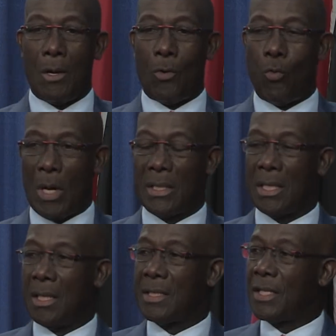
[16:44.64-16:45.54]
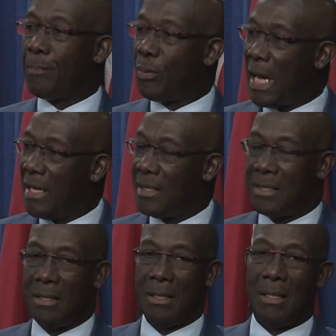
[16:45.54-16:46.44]
what
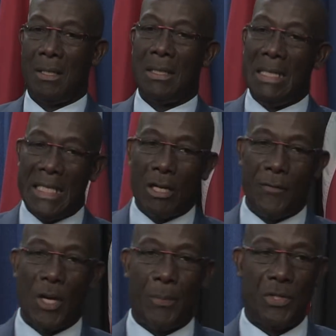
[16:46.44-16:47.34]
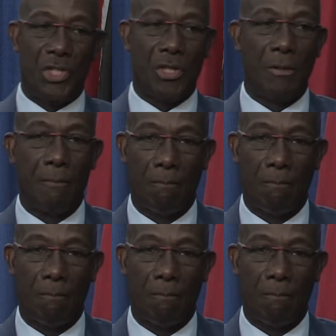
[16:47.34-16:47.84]
surprised the leader of the opposition